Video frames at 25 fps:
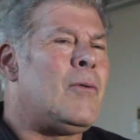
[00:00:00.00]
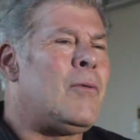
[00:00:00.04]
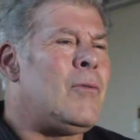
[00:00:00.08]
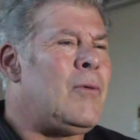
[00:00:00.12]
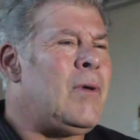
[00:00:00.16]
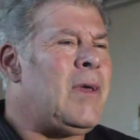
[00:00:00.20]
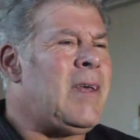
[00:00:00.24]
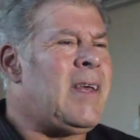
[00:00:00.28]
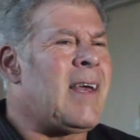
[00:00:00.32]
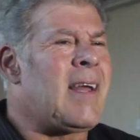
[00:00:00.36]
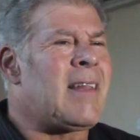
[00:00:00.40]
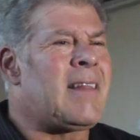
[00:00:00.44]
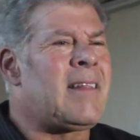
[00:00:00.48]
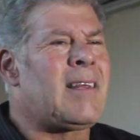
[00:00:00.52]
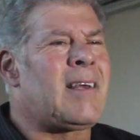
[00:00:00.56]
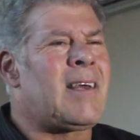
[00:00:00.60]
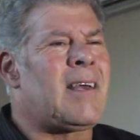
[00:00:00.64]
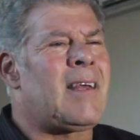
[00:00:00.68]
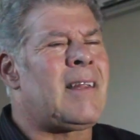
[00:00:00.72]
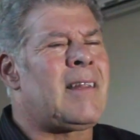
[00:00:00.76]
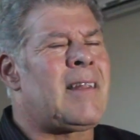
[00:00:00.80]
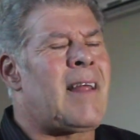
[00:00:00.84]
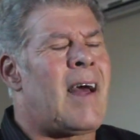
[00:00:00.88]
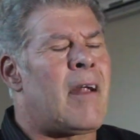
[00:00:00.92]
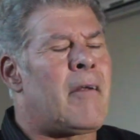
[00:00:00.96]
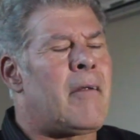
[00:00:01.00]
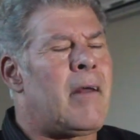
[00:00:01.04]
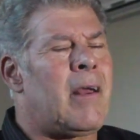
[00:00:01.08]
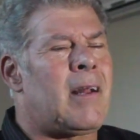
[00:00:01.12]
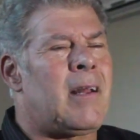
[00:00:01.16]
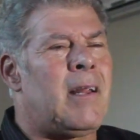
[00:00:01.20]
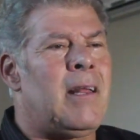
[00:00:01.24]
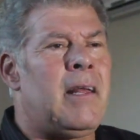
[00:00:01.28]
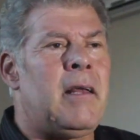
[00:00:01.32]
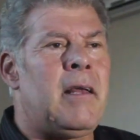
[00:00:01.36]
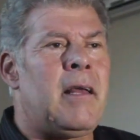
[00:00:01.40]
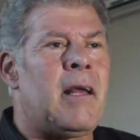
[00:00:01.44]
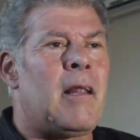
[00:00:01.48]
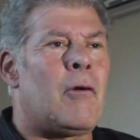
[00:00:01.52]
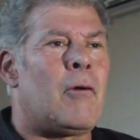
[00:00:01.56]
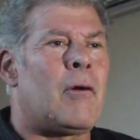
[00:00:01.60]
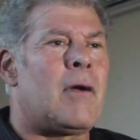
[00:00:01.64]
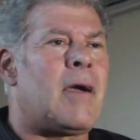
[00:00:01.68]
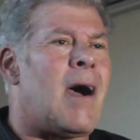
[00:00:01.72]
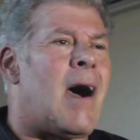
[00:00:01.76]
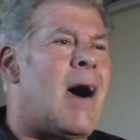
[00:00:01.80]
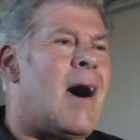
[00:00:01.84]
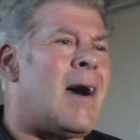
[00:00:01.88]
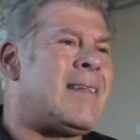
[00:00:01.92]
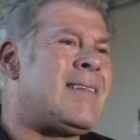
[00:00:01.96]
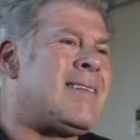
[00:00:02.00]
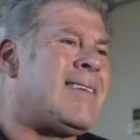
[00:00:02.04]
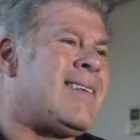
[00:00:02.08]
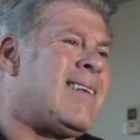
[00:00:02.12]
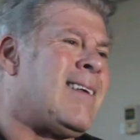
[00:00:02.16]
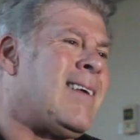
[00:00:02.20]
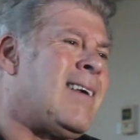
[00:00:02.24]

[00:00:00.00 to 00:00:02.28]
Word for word: We get directly yellow card.